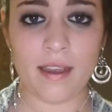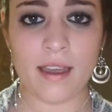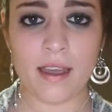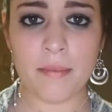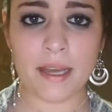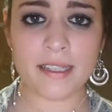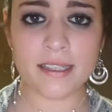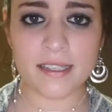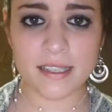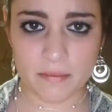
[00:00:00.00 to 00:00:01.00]
And because
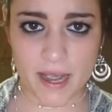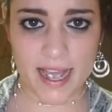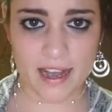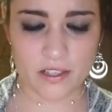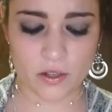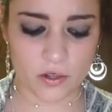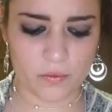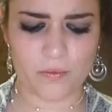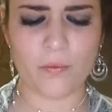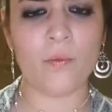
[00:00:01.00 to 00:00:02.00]
this is my household,
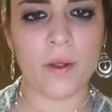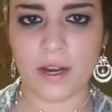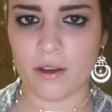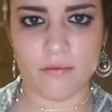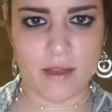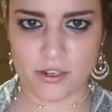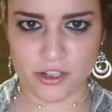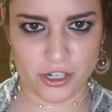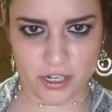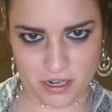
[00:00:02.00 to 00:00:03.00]
we don't measure
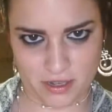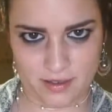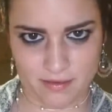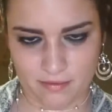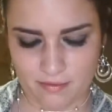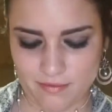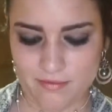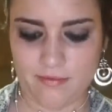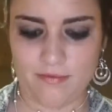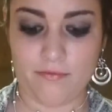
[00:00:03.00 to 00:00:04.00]
cheese.
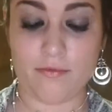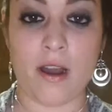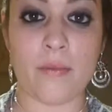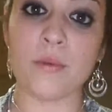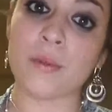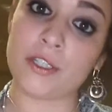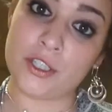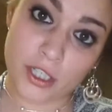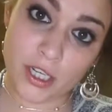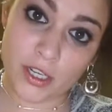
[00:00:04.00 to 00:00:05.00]
Probably
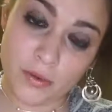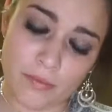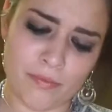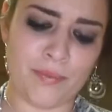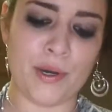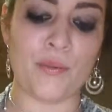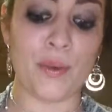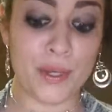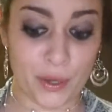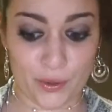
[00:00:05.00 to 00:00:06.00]
should, but
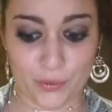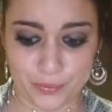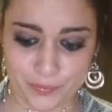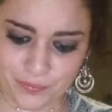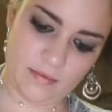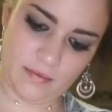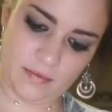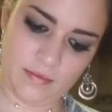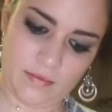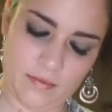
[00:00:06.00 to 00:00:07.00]
we don't.
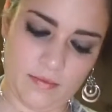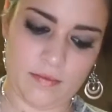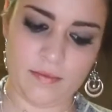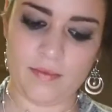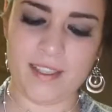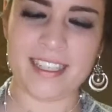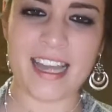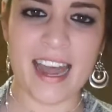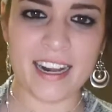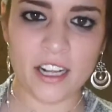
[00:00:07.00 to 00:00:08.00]
This
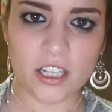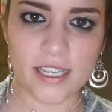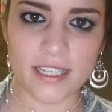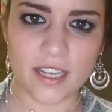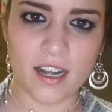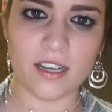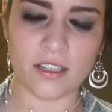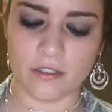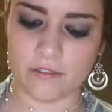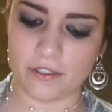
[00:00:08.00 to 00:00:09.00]
kind of looks like
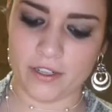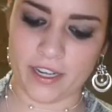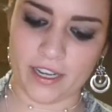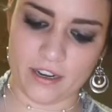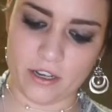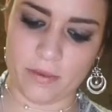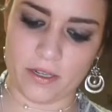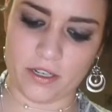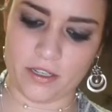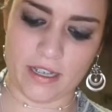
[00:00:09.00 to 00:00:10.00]
toddler food. I kind of hope it
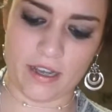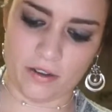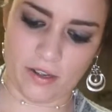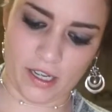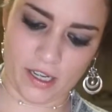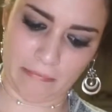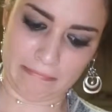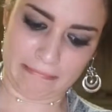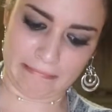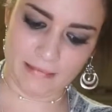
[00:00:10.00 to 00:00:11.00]
turns out okay.
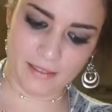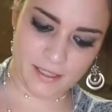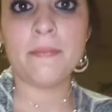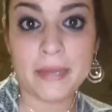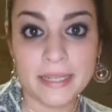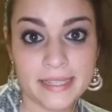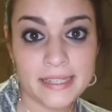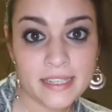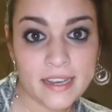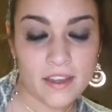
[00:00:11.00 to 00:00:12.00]
Mix
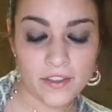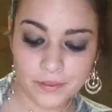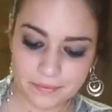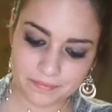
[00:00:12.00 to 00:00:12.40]
it together.